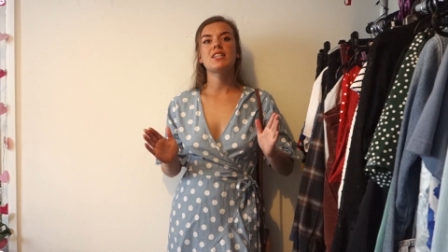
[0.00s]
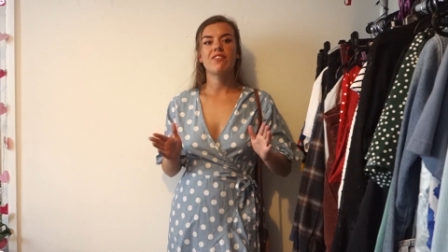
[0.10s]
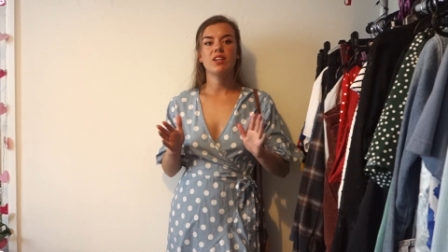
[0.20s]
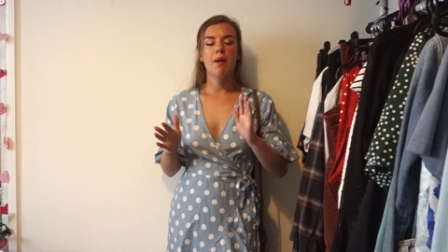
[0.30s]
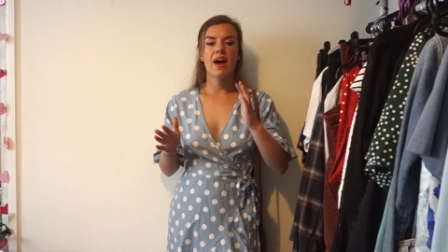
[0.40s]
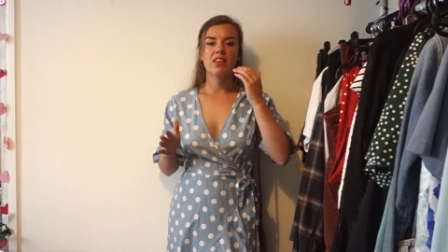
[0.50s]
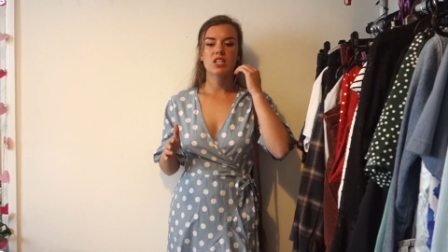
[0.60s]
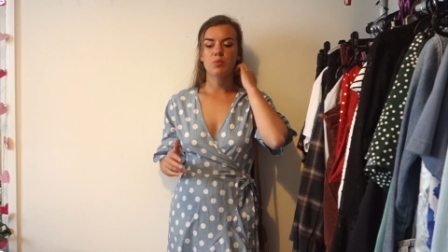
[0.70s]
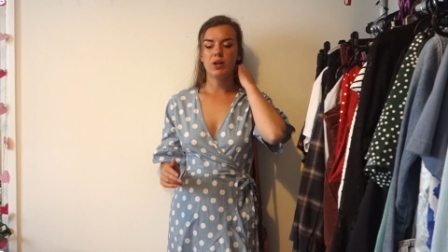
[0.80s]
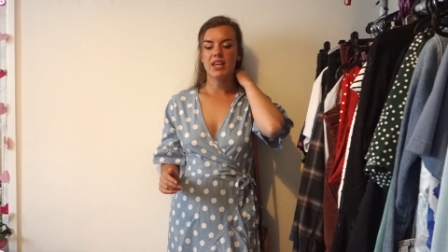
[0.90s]
definitely pair
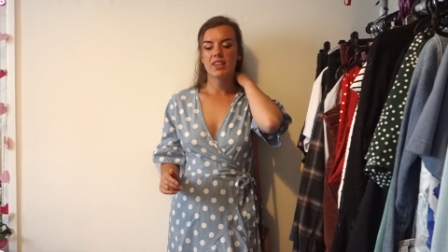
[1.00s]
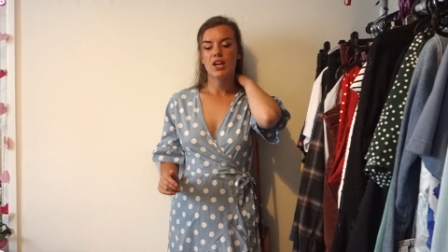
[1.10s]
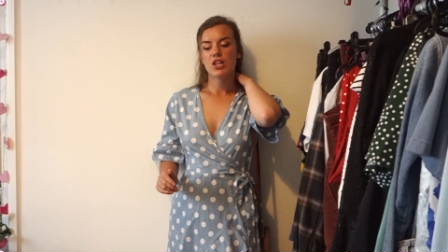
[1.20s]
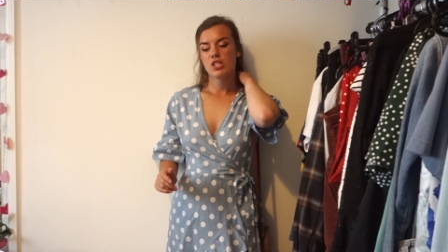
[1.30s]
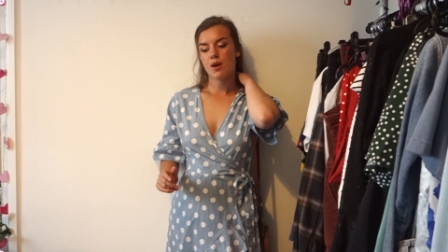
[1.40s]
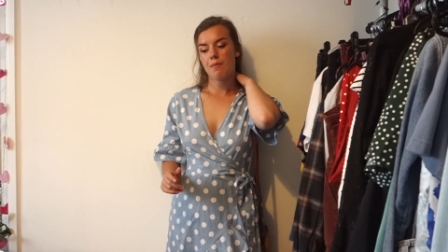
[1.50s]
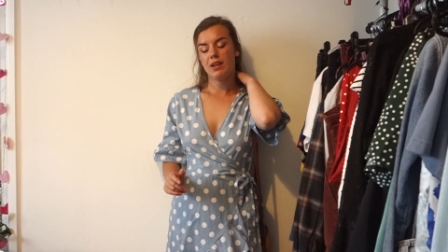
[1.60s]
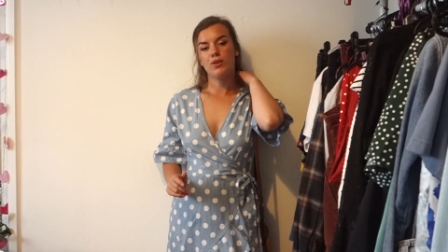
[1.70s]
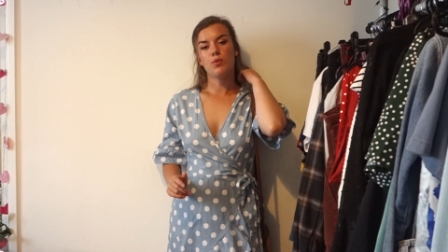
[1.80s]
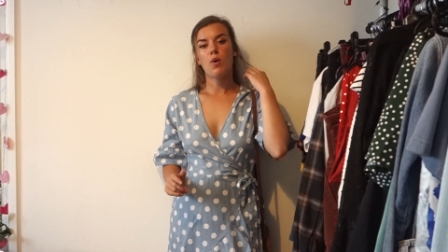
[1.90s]
this with some
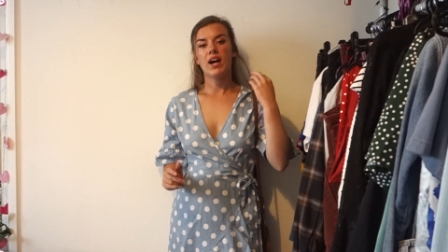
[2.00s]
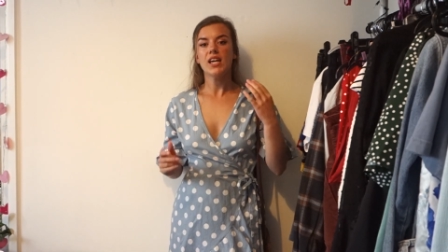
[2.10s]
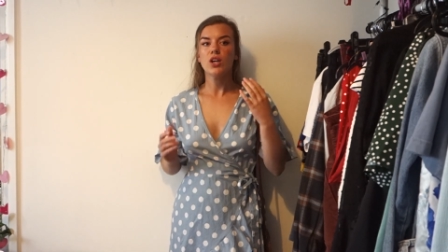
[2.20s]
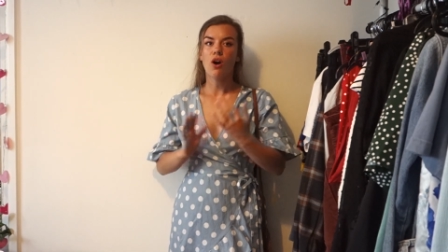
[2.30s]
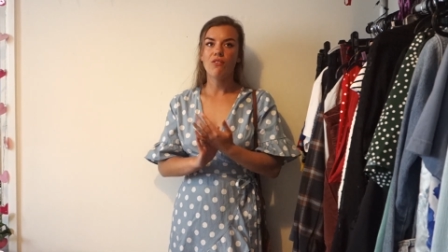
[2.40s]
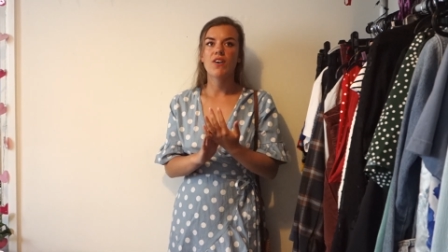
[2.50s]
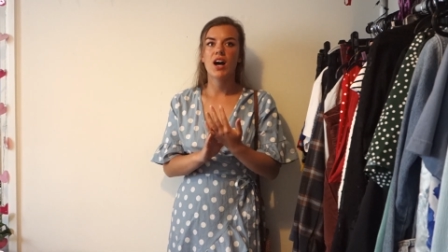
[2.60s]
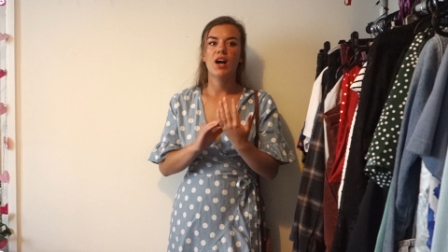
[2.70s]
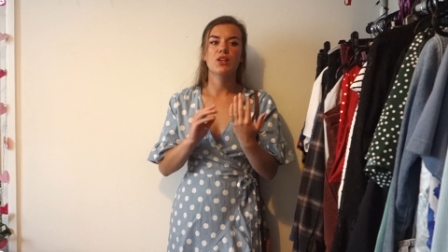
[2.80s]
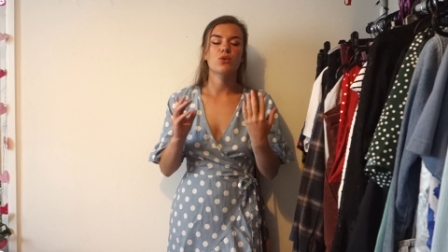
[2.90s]
little white
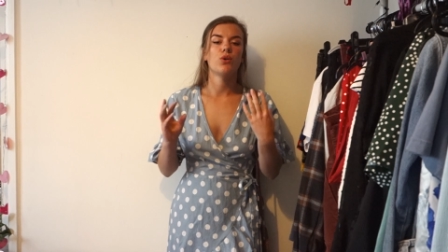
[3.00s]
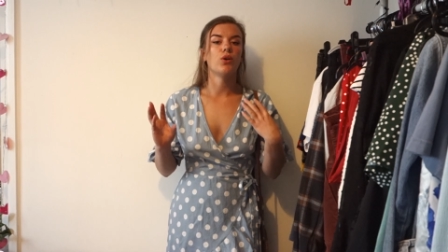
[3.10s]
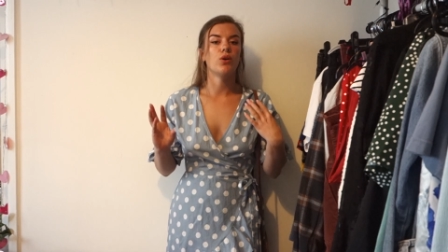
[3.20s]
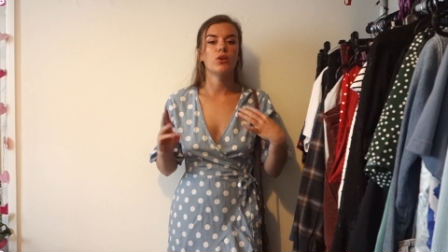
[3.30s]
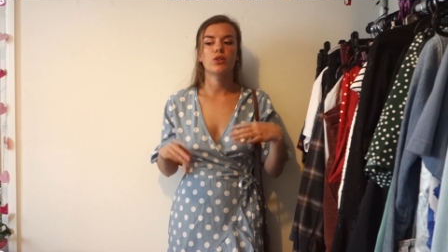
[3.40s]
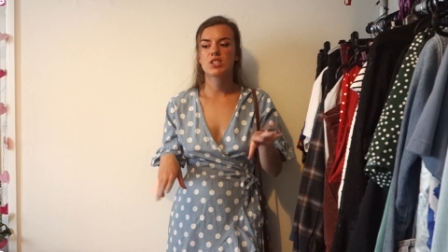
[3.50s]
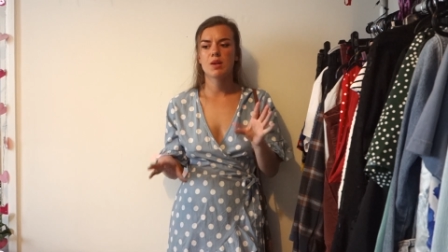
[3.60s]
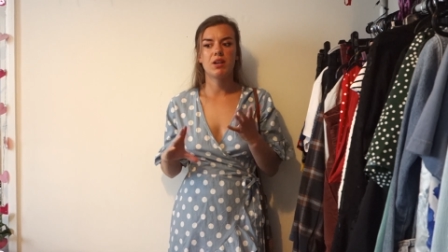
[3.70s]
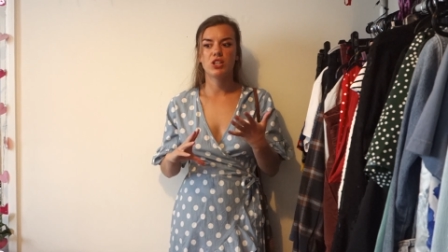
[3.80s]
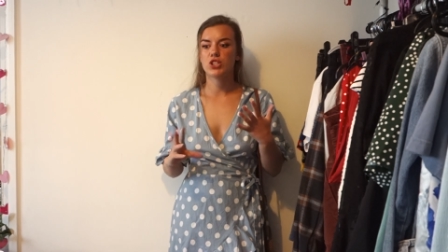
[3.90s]
Converse or
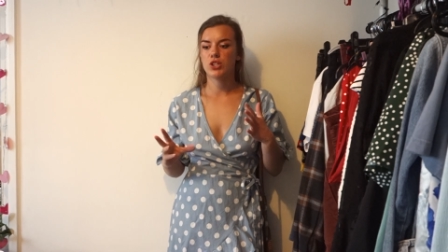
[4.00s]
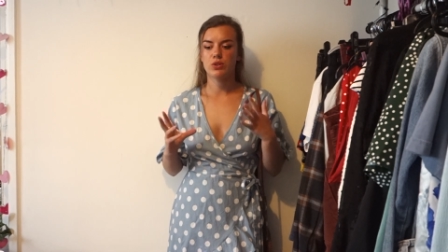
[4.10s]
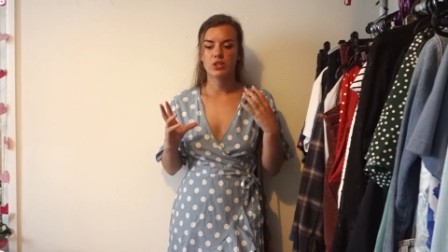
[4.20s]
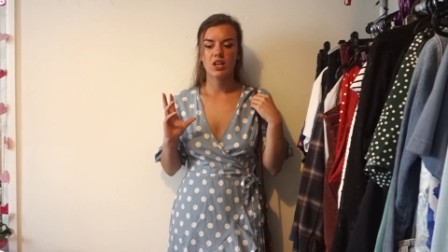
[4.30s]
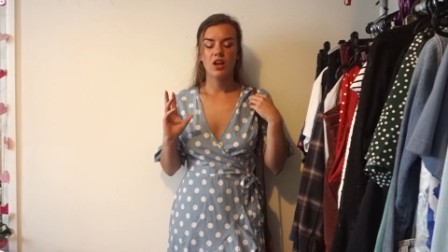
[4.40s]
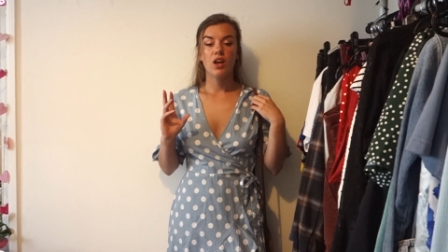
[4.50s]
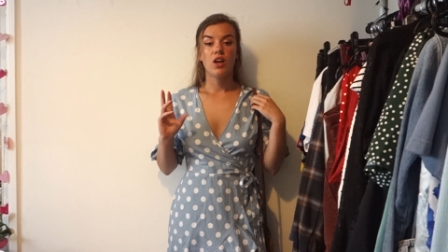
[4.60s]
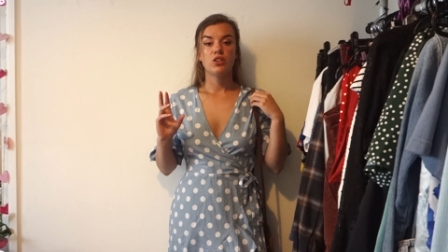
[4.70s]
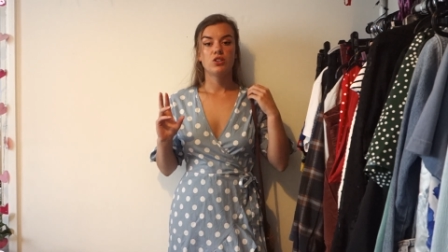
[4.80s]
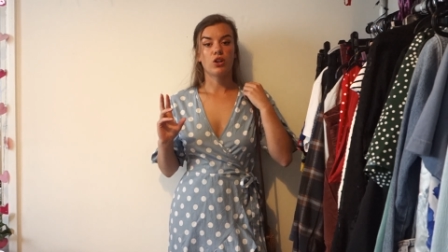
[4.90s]
similar shoes
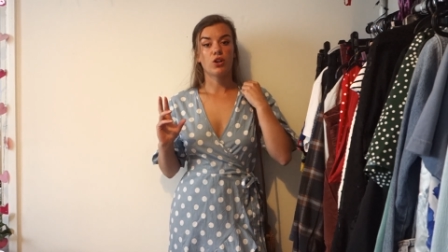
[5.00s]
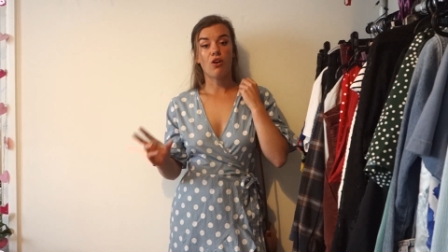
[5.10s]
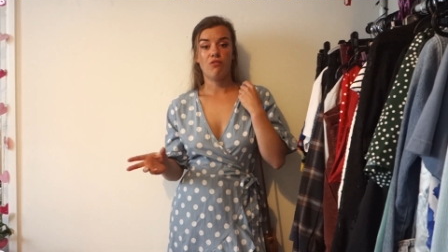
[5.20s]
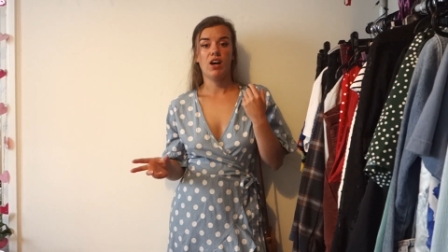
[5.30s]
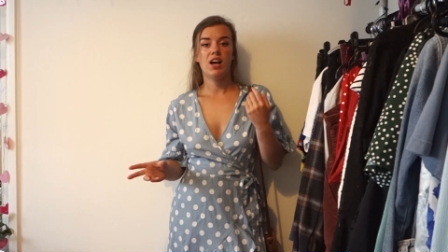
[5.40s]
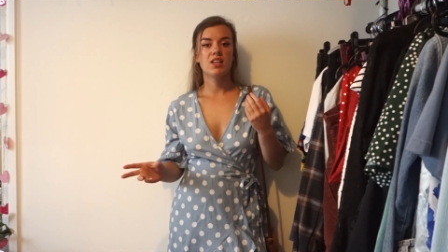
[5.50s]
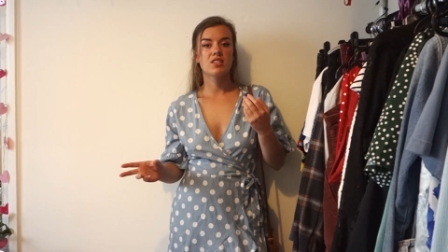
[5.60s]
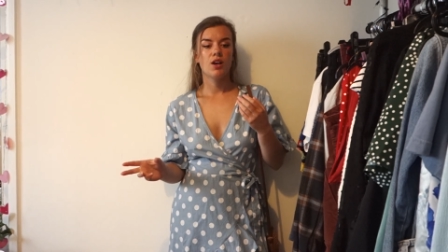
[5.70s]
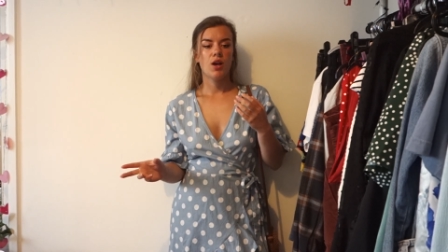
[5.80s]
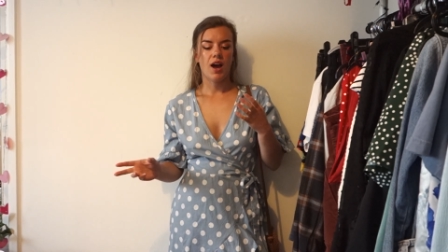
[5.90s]
to
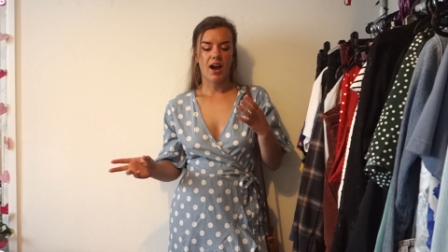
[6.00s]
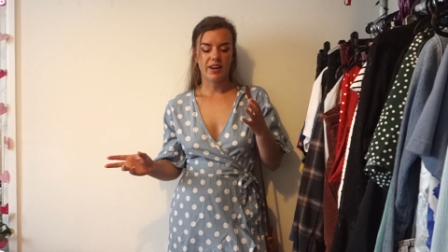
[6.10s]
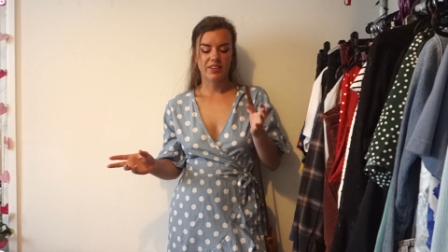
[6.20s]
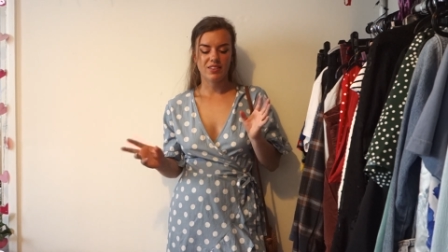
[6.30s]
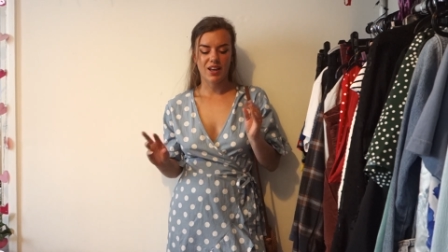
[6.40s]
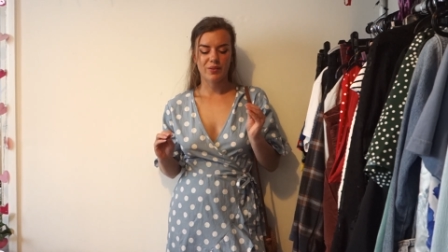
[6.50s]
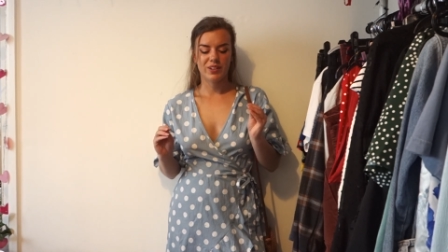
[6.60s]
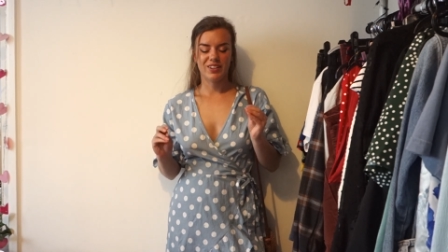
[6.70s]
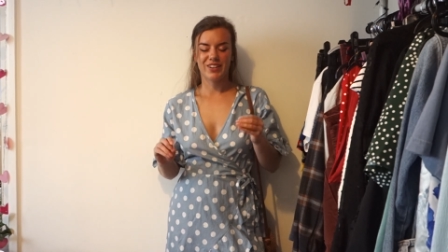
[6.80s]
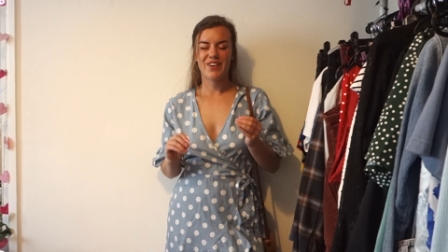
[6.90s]
Converse, and I think that
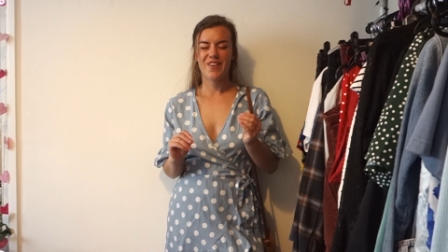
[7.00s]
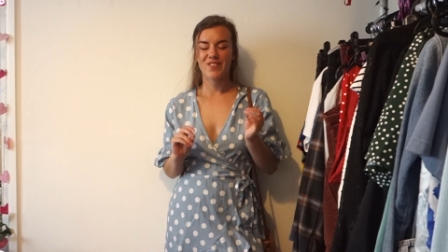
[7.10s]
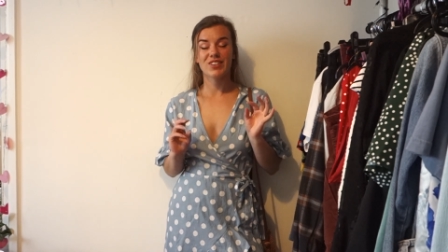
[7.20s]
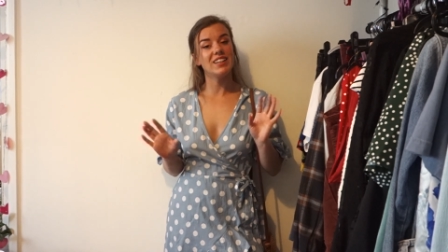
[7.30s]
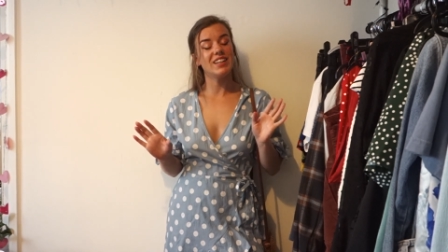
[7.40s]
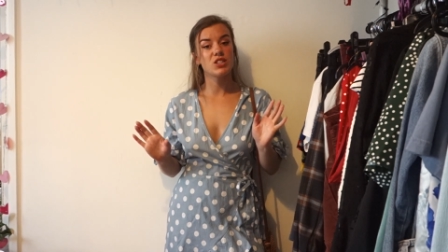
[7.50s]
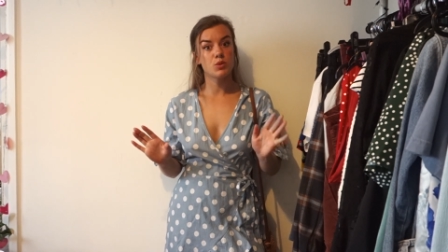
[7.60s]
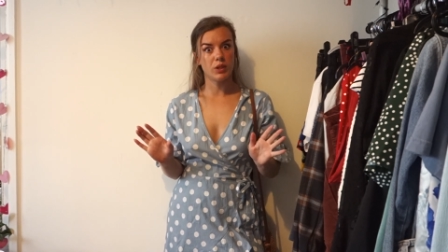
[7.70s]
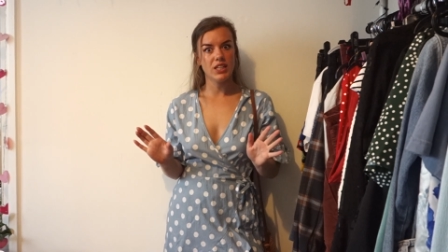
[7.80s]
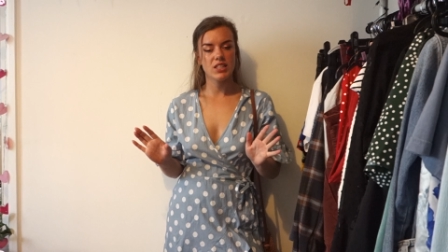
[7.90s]
would look really
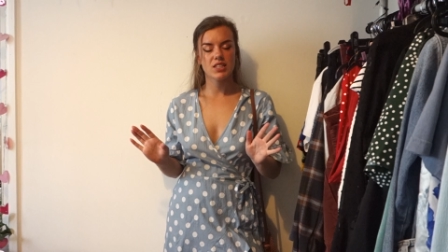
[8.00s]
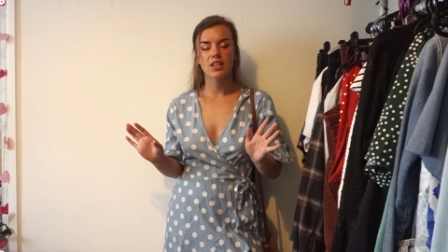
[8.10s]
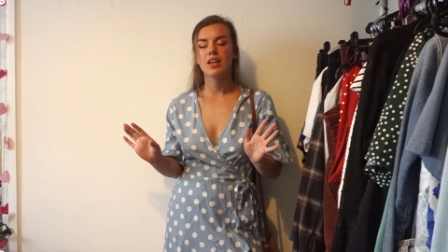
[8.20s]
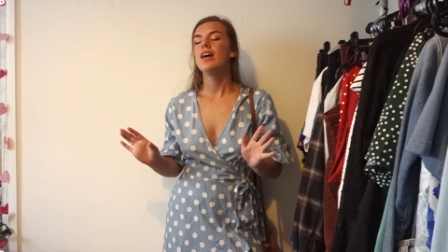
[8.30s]
sweet,